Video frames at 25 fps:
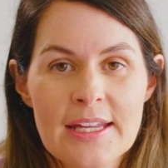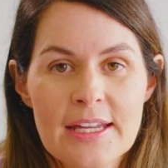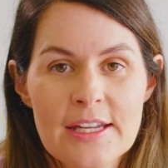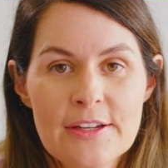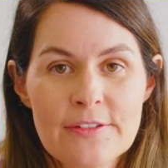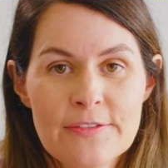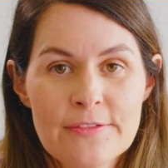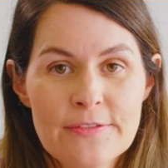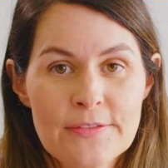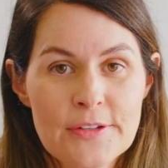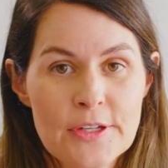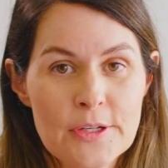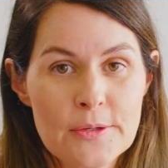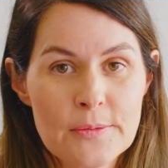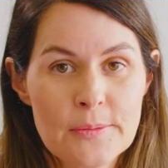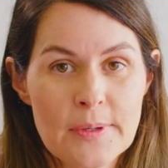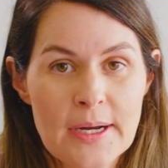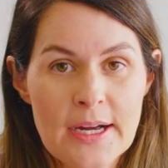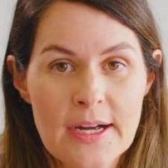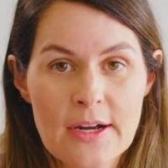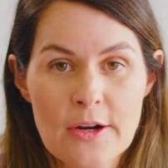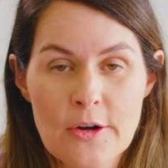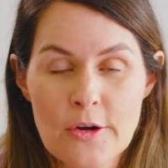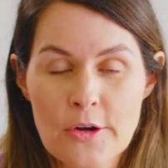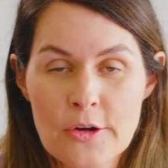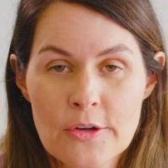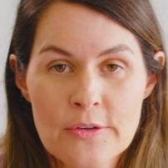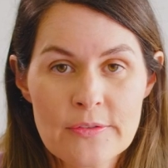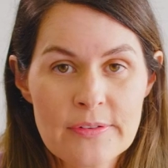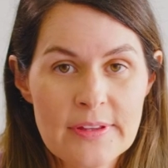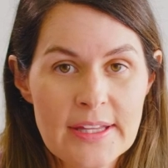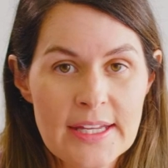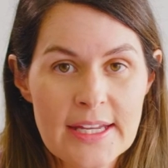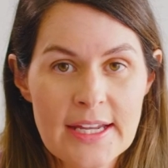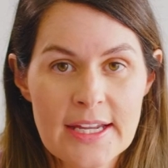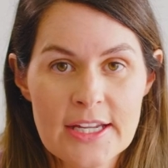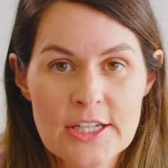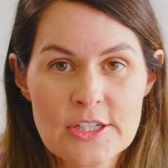If you are
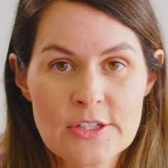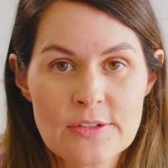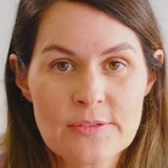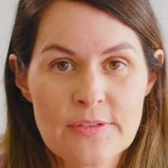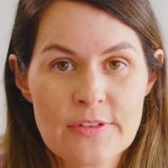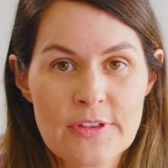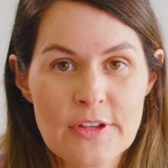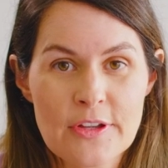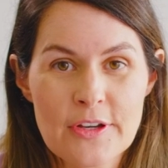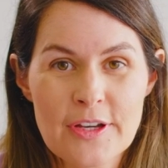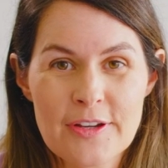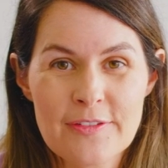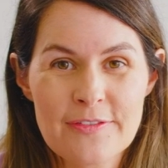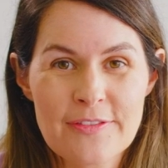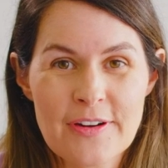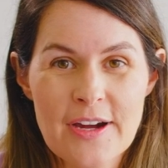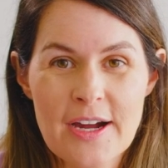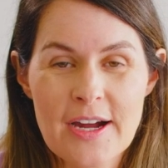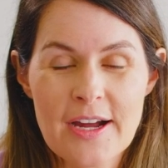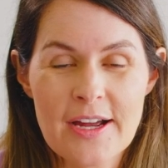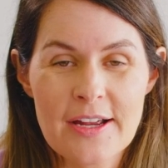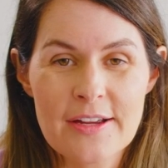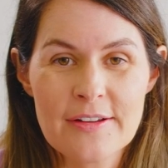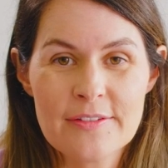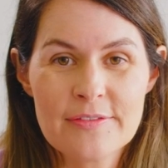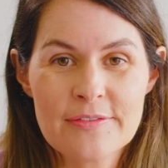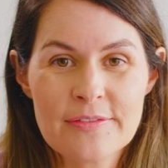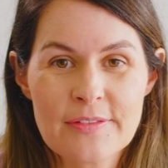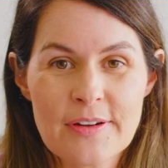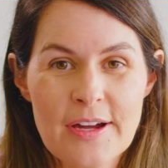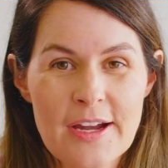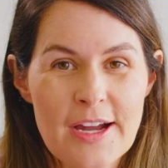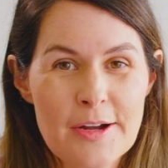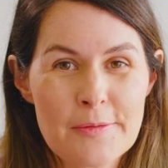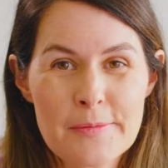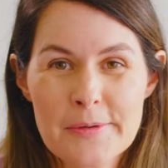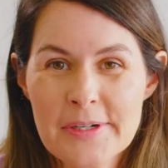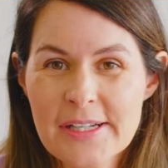over the age of
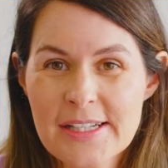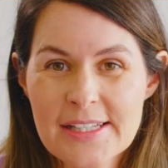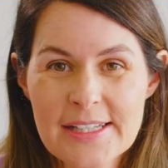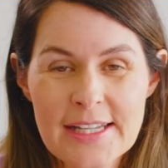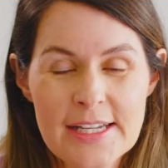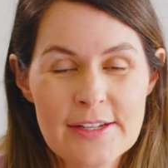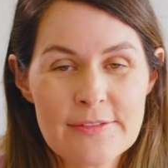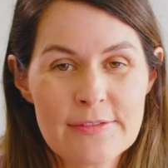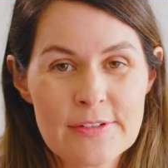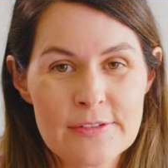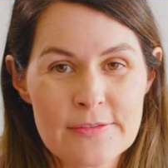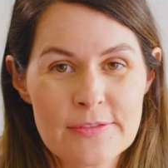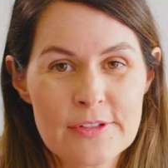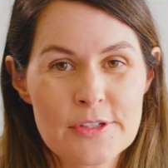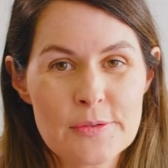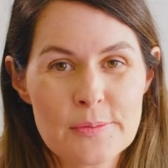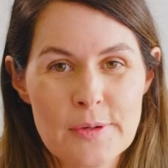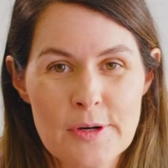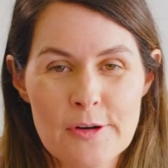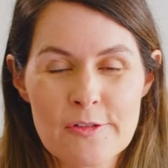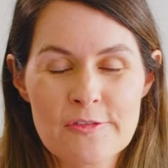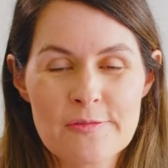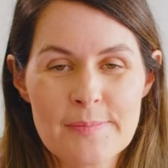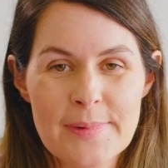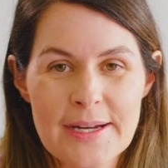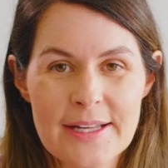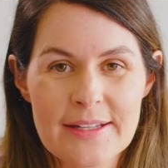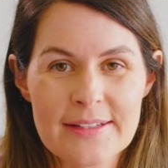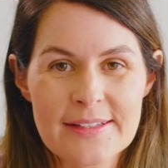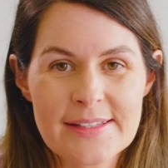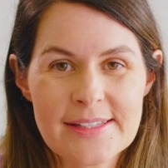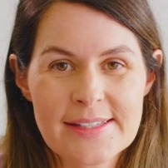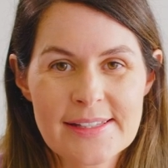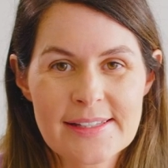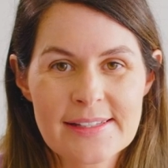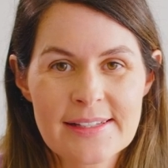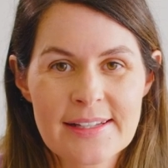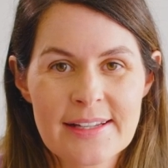35, I wouldn't leave it for 12
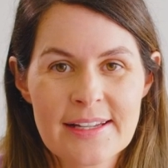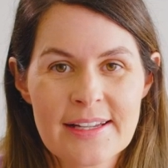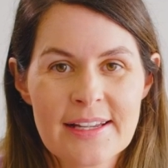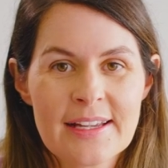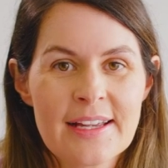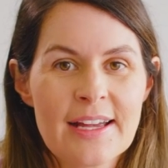months.